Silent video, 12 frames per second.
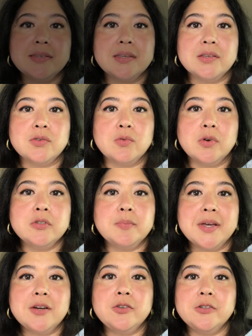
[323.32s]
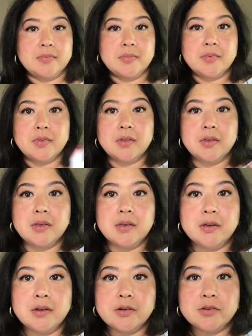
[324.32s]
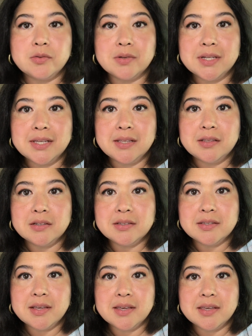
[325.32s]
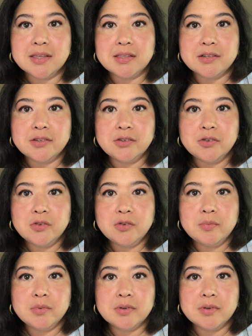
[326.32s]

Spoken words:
is Rose Petal. Here's what it looks like in the tube.